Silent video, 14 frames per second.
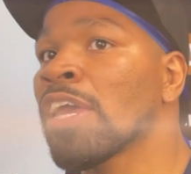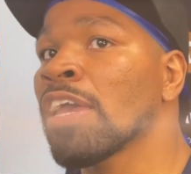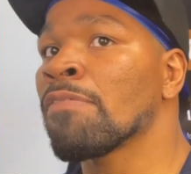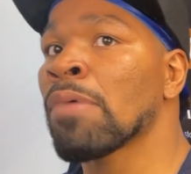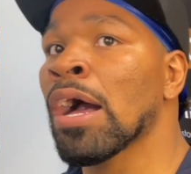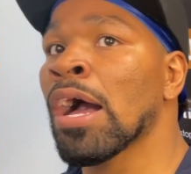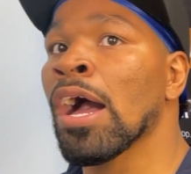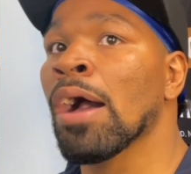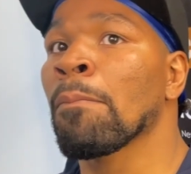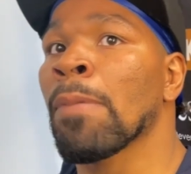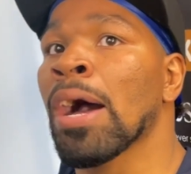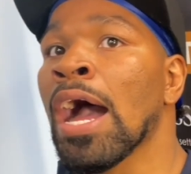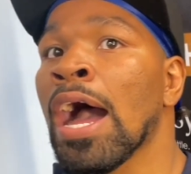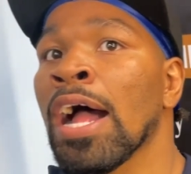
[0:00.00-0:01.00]
Give my
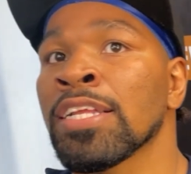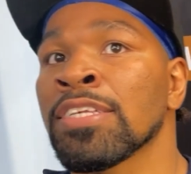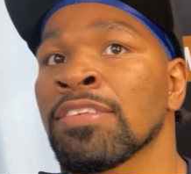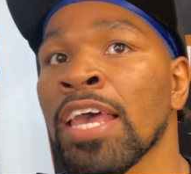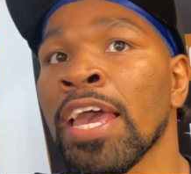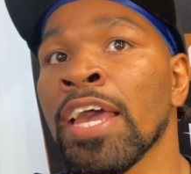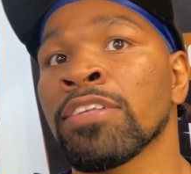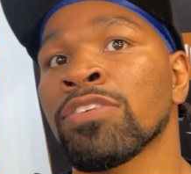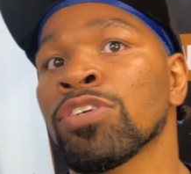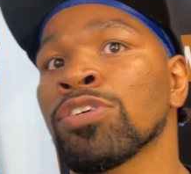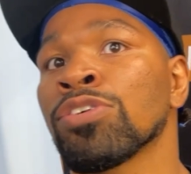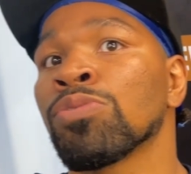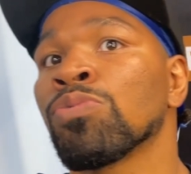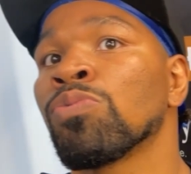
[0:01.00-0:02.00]
honest
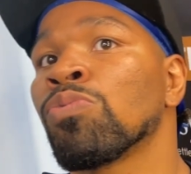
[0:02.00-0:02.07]
answer.